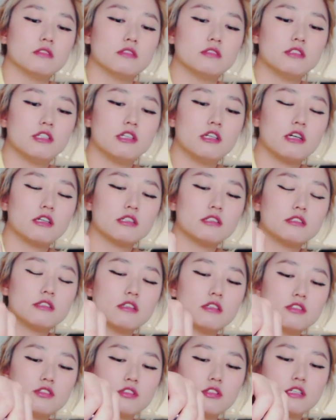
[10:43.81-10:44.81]
what is this,
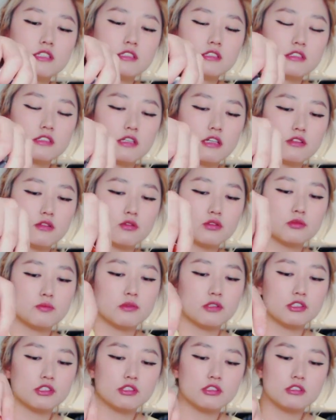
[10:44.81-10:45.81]
teriyaki sauce, you guys can get
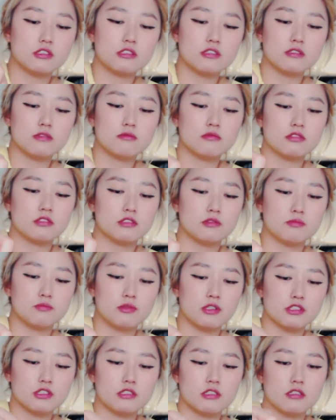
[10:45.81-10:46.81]
those brushes and
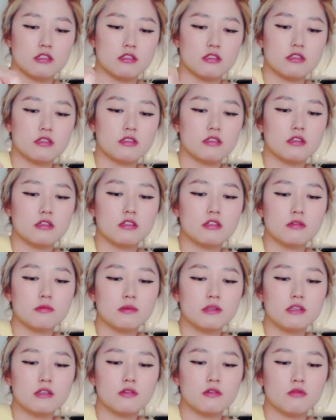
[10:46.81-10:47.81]
just brush it a
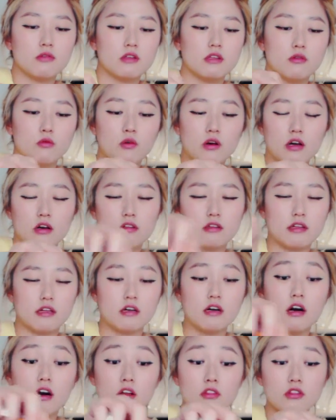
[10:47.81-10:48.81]
little bit while
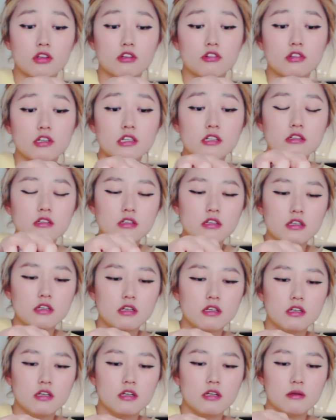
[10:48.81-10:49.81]
they're on the
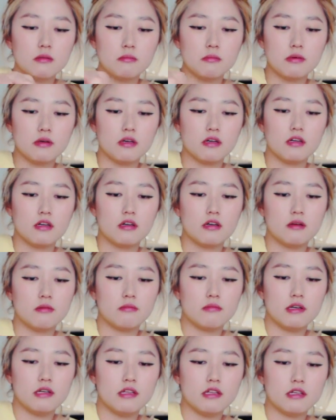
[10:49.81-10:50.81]
grill. But
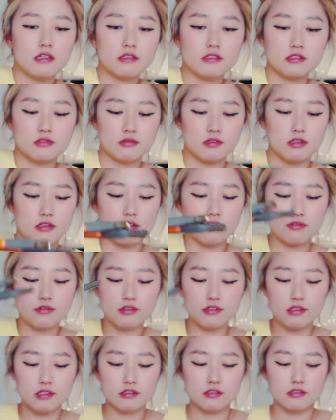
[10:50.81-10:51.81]
I like it this way.
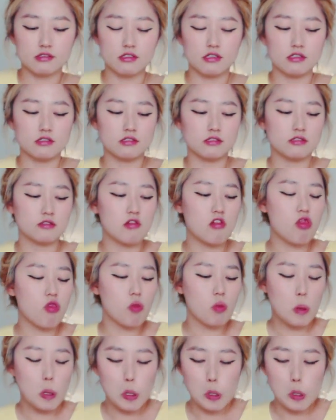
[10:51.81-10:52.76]
I really like the sauce.